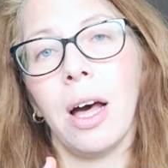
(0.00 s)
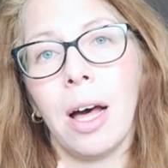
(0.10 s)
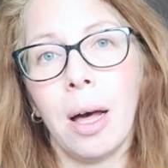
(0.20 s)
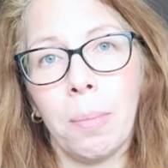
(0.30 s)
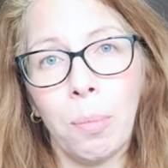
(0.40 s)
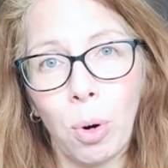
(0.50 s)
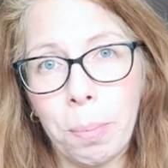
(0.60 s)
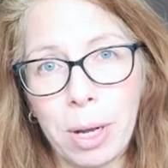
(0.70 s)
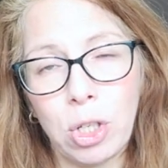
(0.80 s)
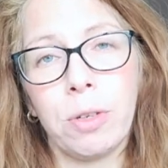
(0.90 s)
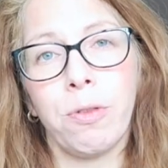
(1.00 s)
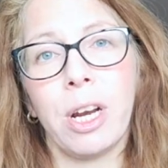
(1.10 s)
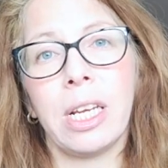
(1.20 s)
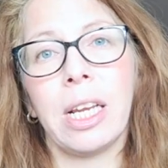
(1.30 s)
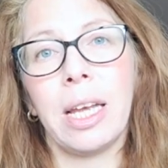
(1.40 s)
uh, a more
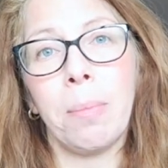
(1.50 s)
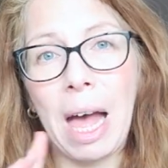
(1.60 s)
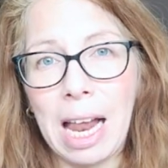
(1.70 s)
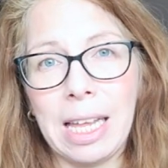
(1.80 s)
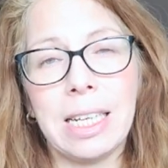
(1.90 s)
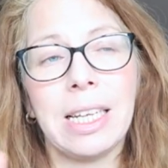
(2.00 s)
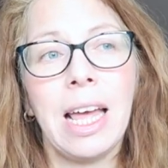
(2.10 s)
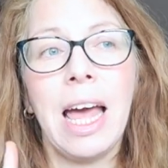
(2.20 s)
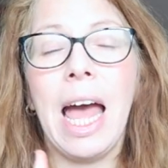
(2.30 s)
budget-friendly palette